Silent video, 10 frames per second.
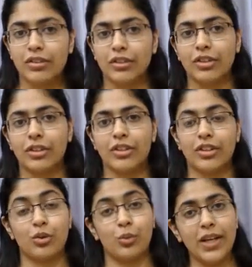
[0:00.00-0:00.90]
for
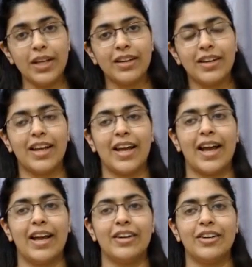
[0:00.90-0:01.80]
this week,
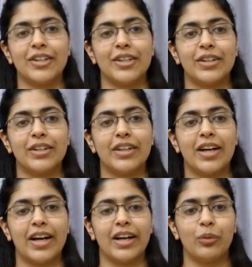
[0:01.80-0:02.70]
and
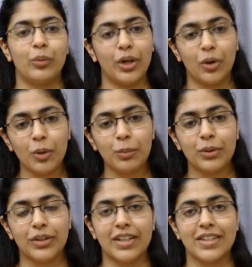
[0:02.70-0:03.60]
we hope
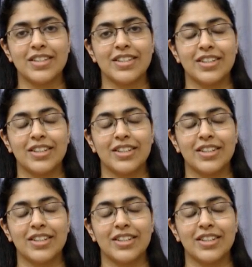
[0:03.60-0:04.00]
that